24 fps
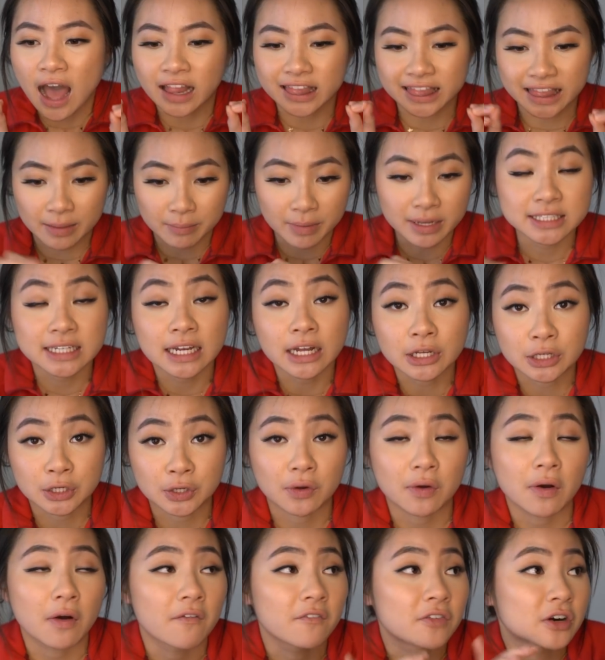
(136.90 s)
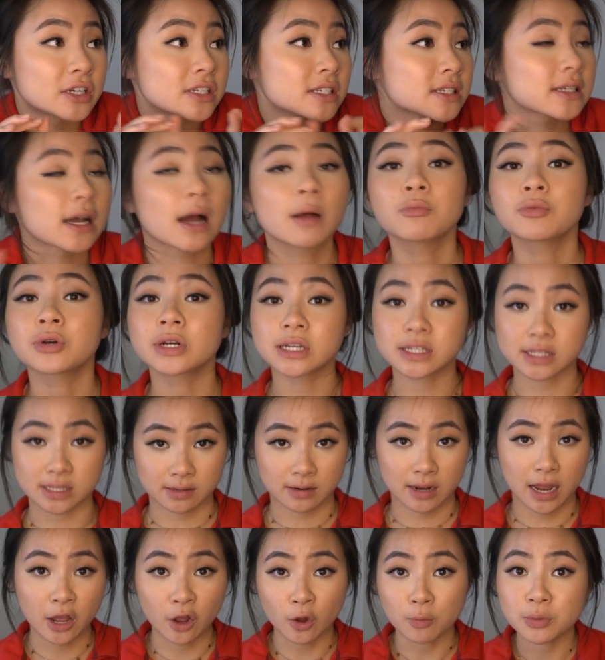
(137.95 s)
Let me tell you, for some
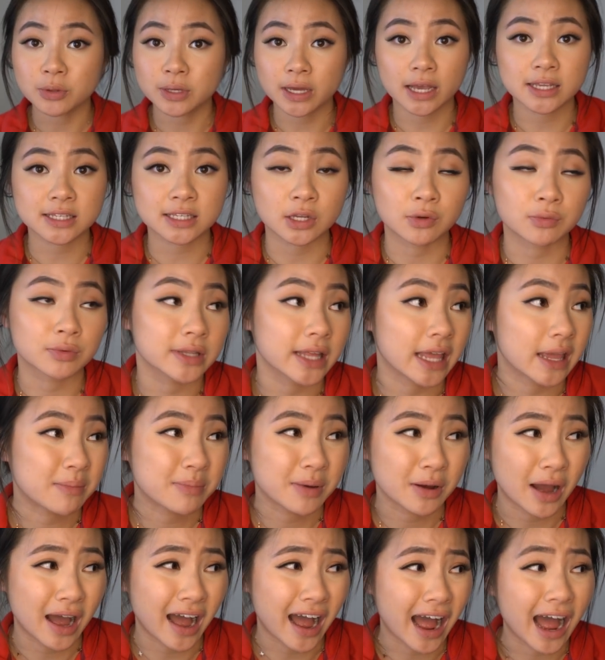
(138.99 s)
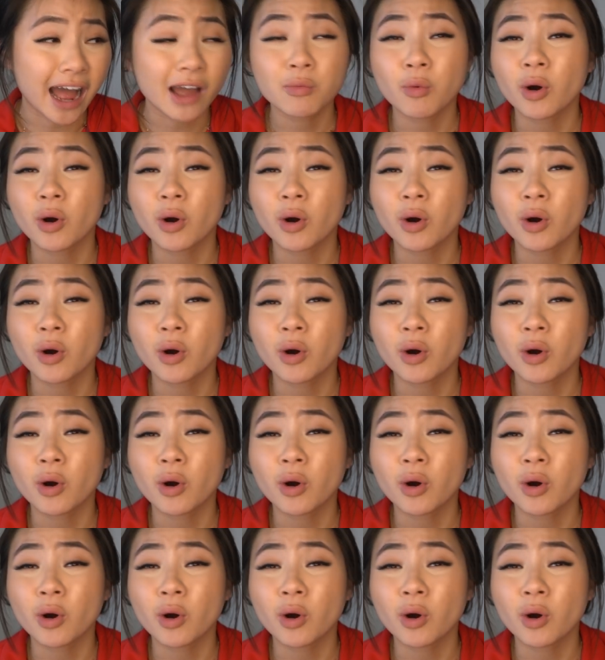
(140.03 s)
reason, I hope you guys can relate, but I